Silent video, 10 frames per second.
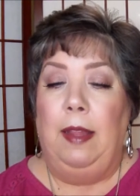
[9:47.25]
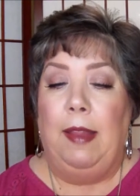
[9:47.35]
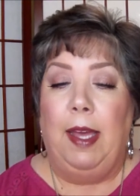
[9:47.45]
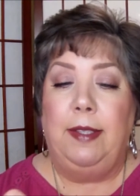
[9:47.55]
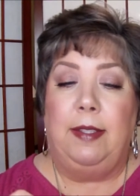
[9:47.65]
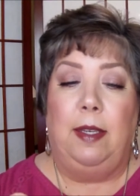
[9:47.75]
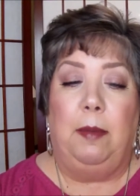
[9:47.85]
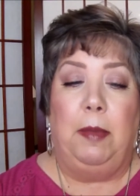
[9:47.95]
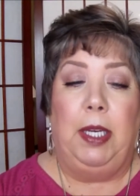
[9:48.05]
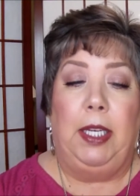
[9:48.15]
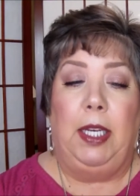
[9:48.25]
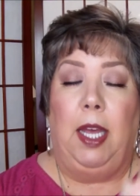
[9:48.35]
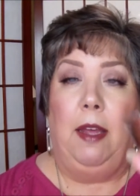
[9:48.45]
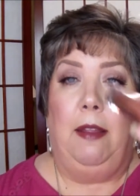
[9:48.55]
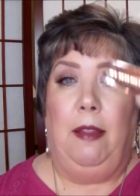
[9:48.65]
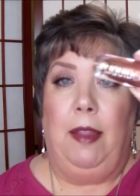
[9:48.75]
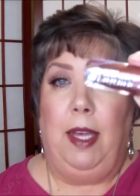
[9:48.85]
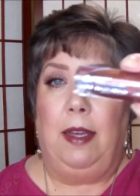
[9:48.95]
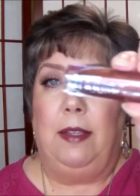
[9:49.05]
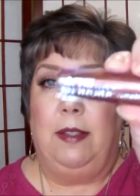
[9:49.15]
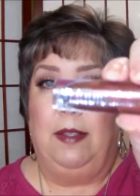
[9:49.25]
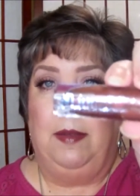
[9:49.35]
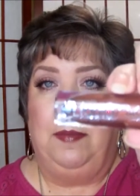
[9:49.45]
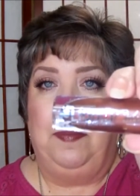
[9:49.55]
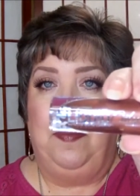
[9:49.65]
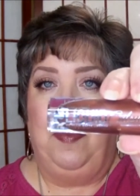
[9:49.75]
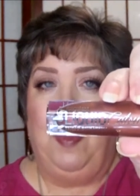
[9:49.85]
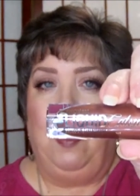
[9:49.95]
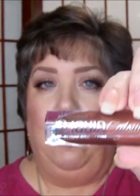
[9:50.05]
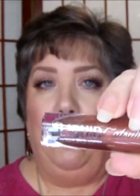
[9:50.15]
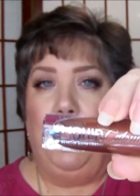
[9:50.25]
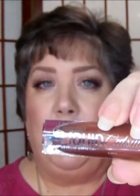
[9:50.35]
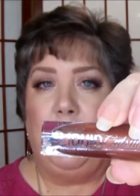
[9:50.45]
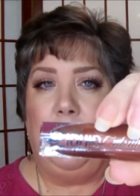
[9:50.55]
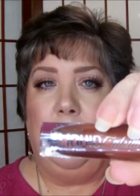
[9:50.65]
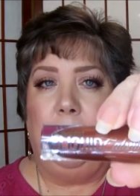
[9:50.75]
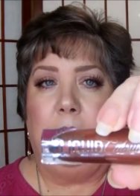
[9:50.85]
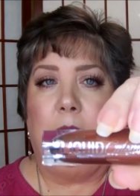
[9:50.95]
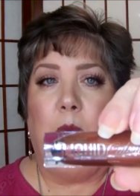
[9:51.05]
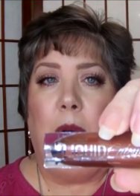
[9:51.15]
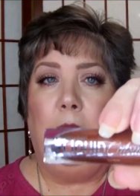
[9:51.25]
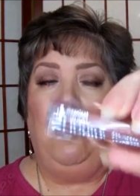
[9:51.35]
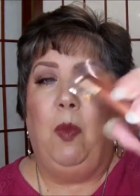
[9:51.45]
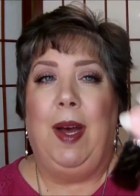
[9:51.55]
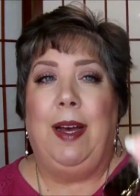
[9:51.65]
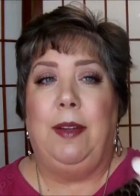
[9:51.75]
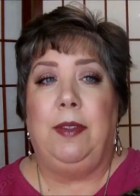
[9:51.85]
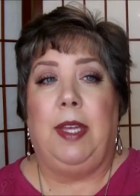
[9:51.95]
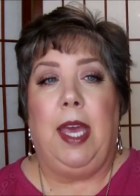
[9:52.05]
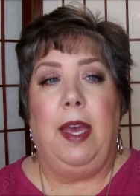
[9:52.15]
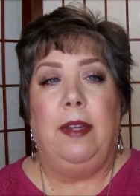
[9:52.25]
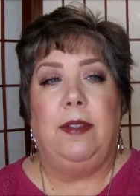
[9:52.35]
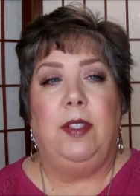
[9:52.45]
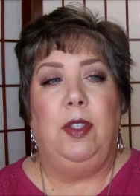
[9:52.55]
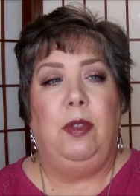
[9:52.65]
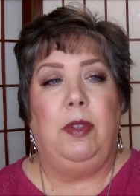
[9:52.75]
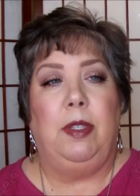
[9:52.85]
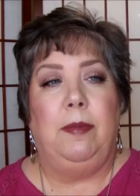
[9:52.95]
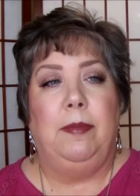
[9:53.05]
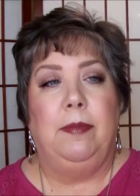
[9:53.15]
they sent me this, which is a Wet n Wild catsuit